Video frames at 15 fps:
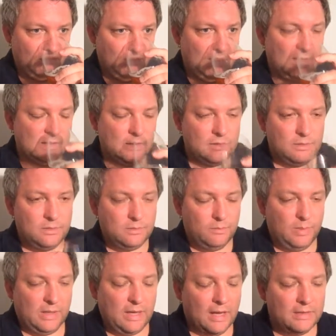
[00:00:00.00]

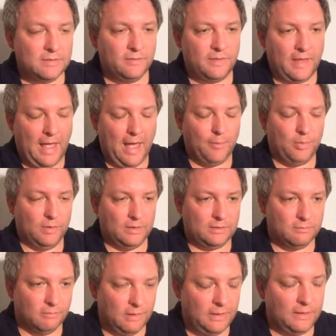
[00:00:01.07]
because of the apple.
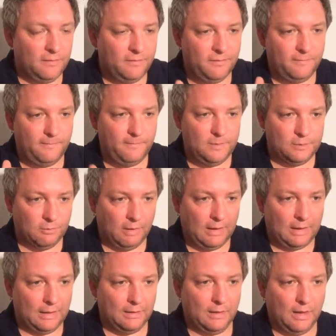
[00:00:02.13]
It's really
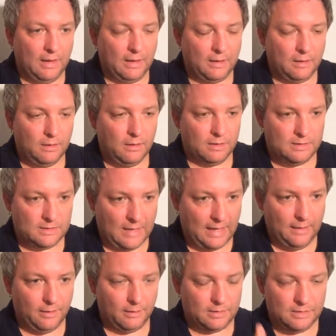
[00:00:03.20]
drinking like a
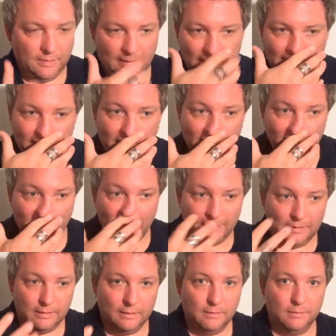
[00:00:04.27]
cider to me, and then
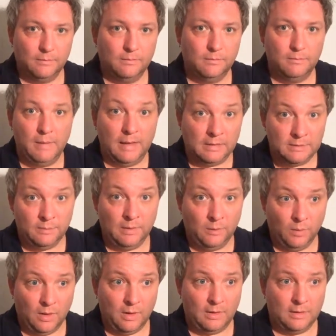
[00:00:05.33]
that makes me
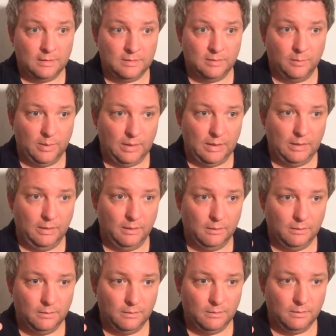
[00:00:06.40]
want it to be
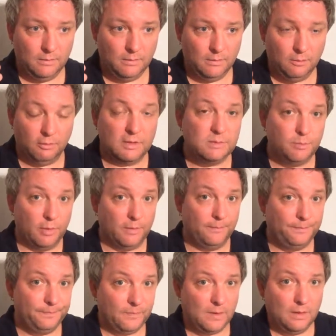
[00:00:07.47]
crisper,
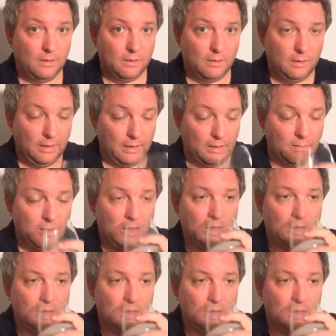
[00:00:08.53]
you know.